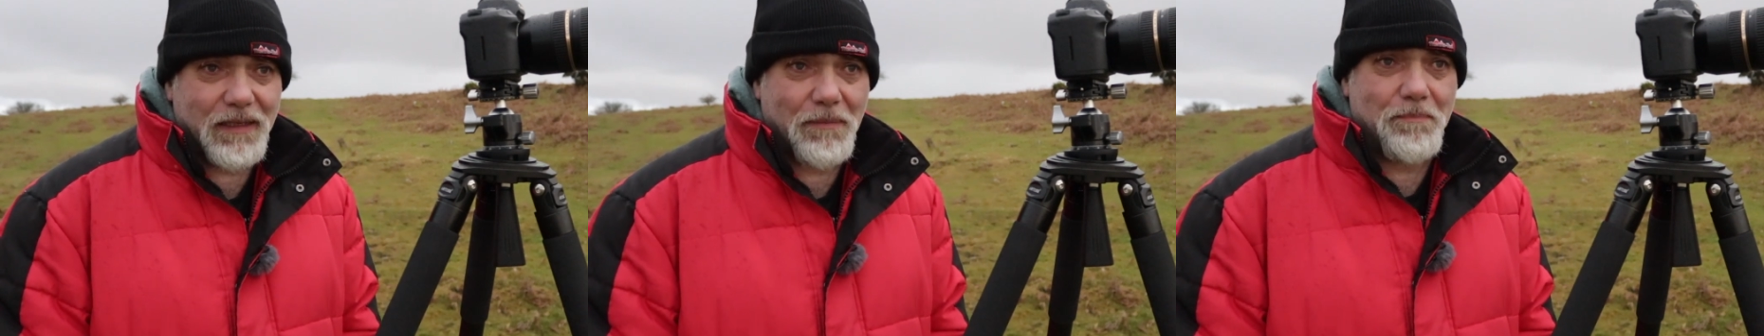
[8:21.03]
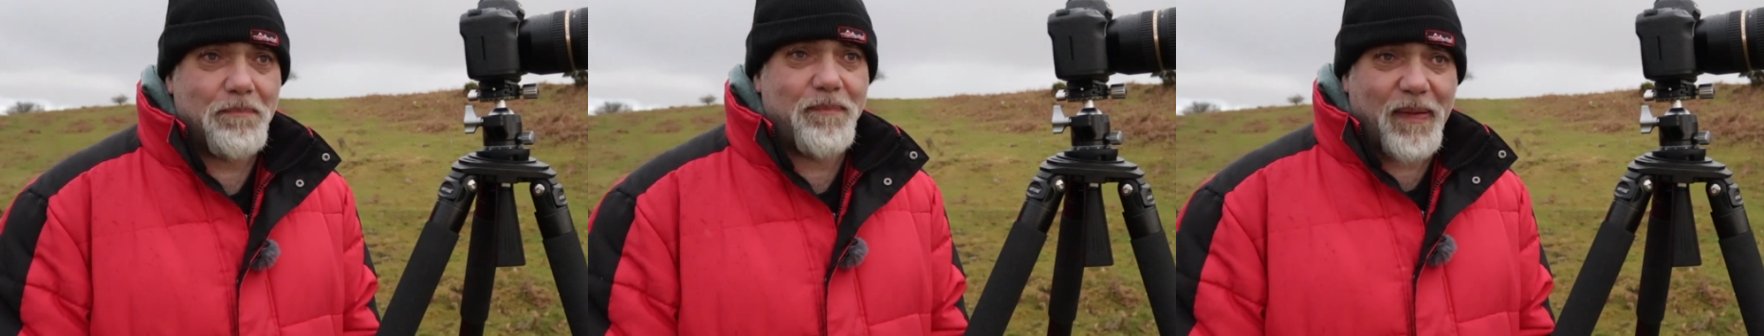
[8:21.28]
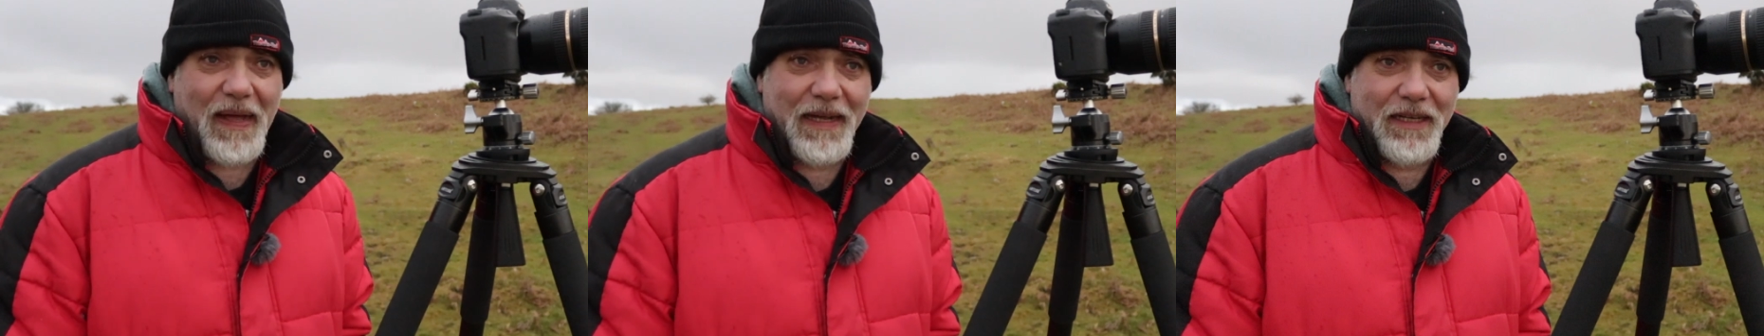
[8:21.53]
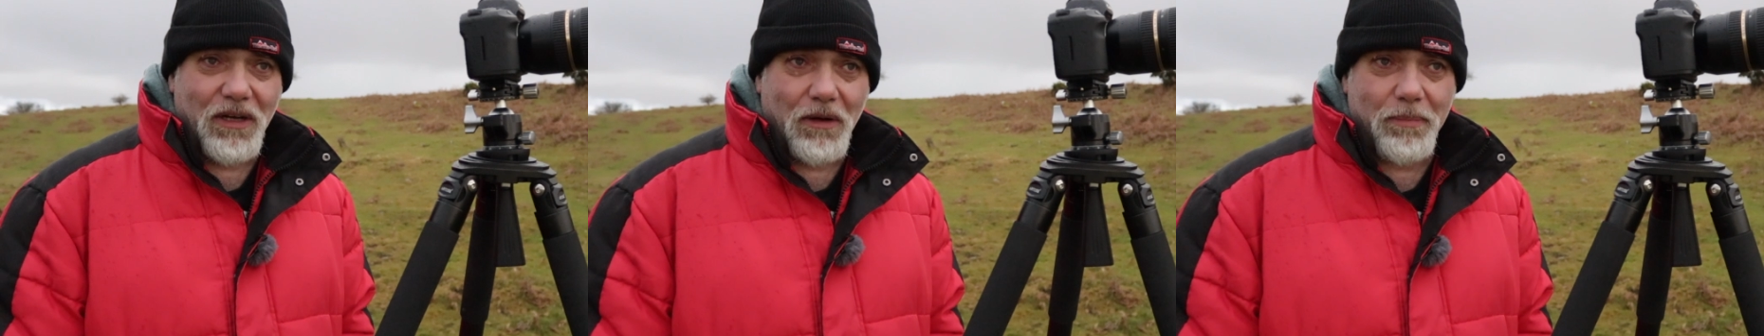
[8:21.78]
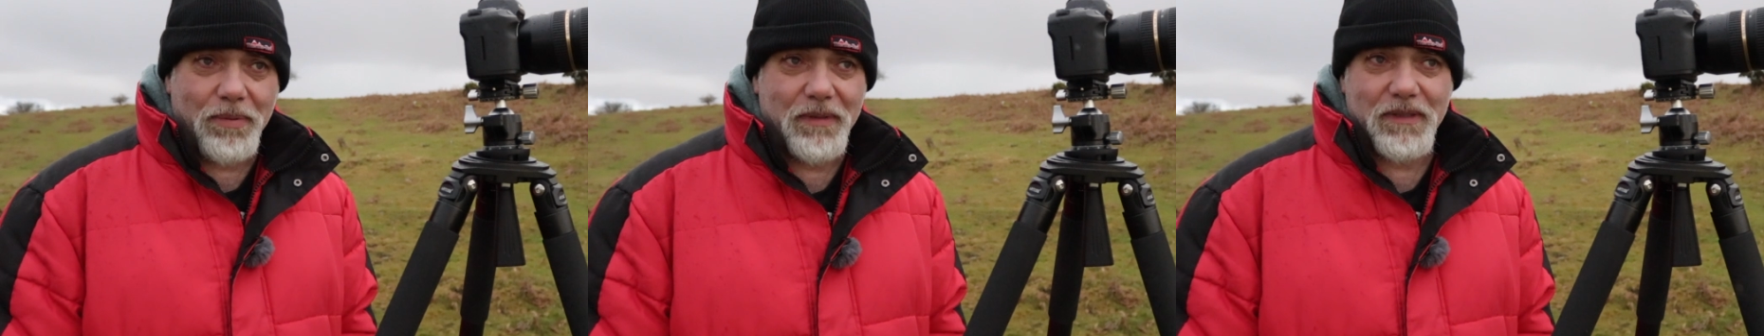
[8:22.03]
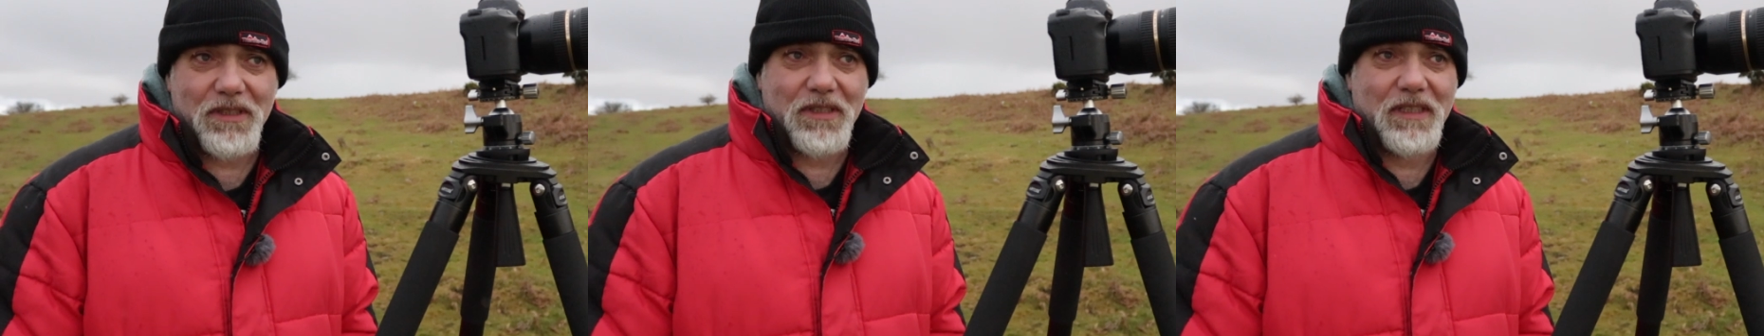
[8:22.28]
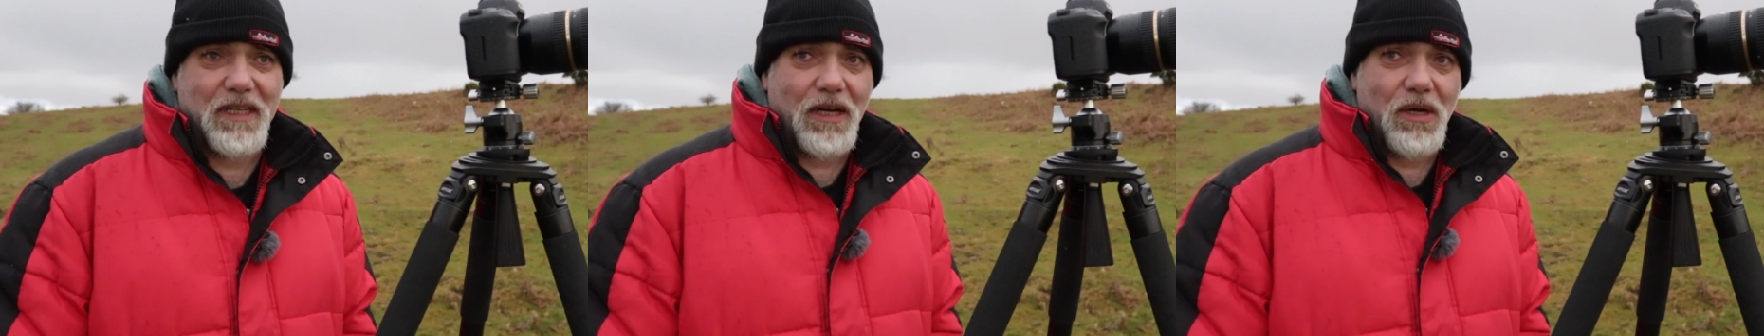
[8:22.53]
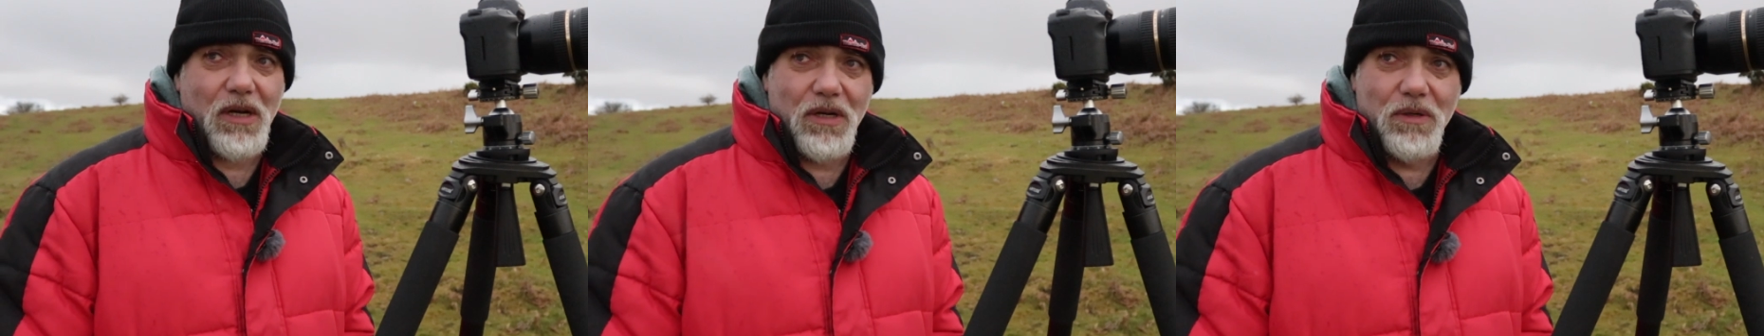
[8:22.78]
and pack up and just
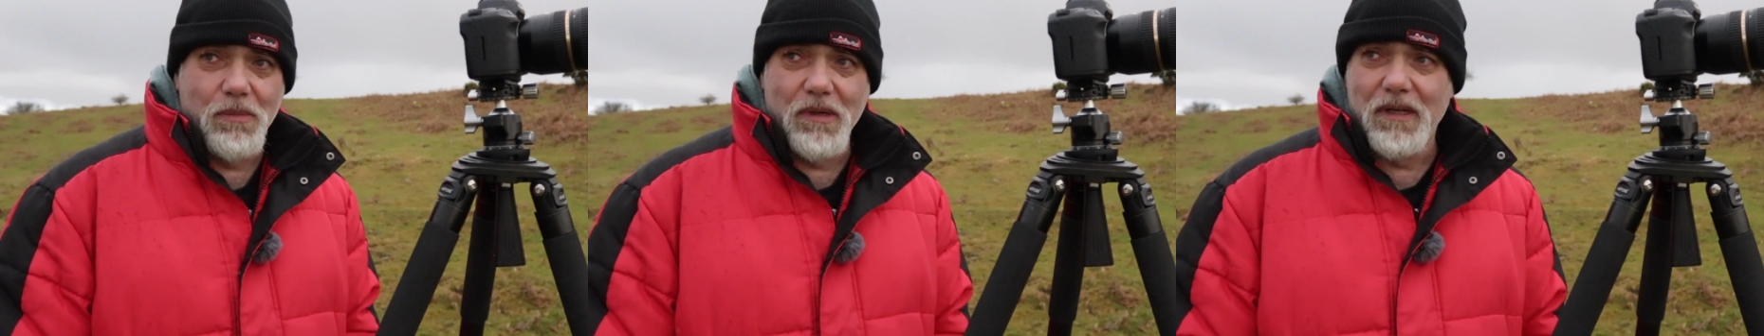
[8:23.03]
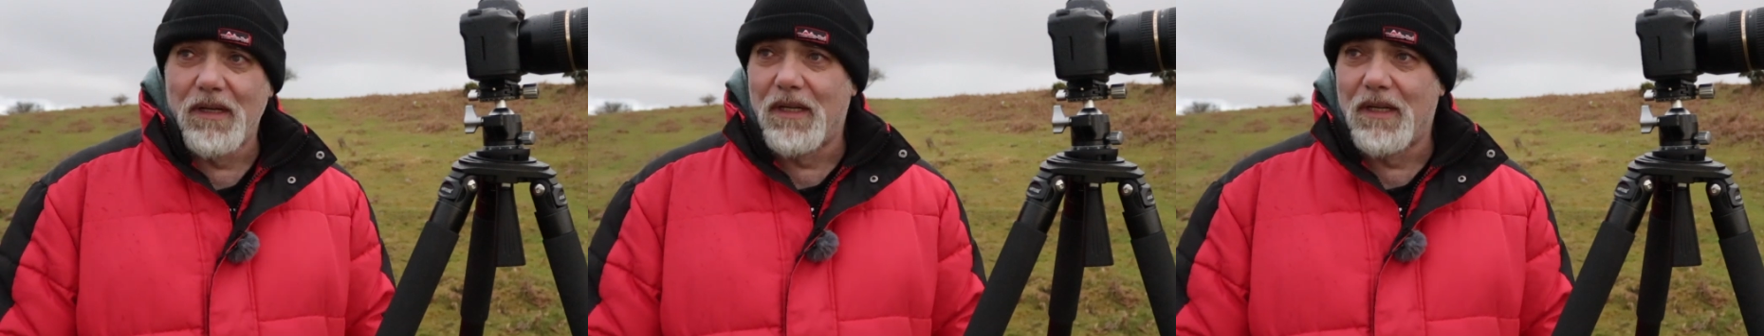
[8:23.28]
go home